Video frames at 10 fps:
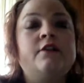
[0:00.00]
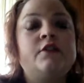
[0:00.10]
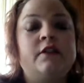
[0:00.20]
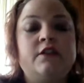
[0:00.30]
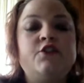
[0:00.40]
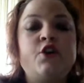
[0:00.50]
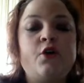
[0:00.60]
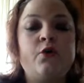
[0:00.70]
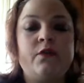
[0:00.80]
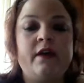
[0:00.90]

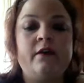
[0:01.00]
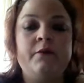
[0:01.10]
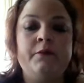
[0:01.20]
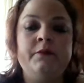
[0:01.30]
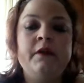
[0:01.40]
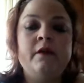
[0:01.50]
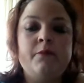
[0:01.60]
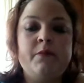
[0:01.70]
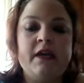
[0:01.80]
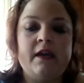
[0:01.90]
show them
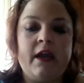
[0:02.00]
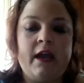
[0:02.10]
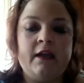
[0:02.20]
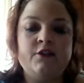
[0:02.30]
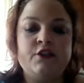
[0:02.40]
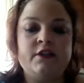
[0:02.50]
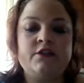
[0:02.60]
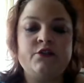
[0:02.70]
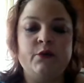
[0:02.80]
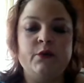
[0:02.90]
being anxious,
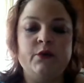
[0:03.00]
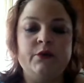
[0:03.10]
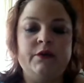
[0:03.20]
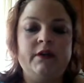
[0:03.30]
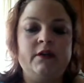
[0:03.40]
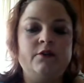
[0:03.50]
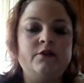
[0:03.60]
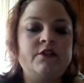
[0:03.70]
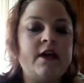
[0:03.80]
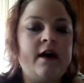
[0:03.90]
or
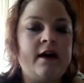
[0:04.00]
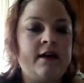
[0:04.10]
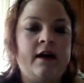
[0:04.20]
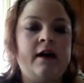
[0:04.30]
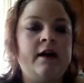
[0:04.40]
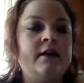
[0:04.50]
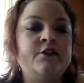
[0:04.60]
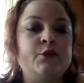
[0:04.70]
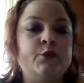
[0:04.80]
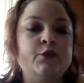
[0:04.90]
side
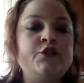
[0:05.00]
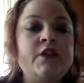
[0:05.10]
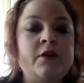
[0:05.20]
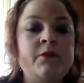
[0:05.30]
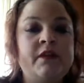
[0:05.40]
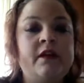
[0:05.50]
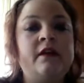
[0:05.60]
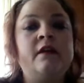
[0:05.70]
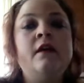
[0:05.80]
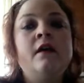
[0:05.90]
eyes, or
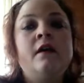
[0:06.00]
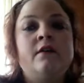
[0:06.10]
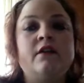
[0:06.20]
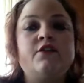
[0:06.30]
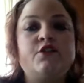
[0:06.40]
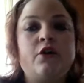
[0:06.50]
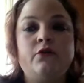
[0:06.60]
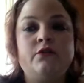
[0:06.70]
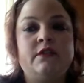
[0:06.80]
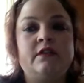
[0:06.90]
something that
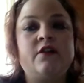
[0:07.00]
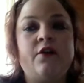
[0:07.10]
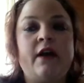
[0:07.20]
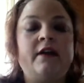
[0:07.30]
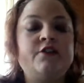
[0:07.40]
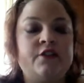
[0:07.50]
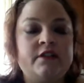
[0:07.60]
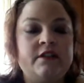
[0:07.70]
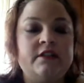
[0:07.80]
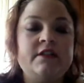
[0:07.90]
shows that they're
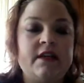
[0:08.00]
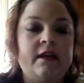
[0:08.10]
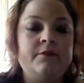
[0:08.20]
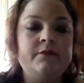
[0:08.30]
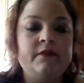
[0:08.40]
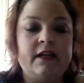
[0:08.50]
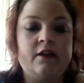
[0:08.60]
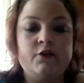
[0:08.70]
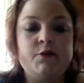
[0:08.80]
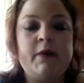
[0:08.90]
anxious instead.
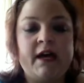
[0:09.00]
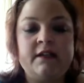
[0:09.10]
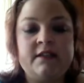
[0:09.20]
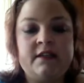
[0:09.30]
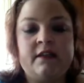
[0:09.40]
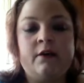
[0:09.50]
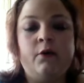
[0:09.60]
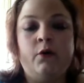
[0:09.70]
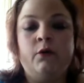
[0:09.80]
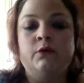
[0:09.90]
That goes back to the
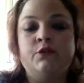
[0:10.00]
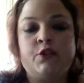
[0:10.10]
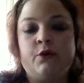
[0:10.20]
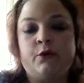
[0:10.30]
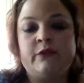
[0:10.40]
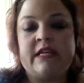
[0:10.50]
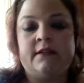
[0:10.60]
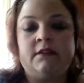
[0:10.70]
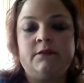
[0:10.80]
whole show don't tell.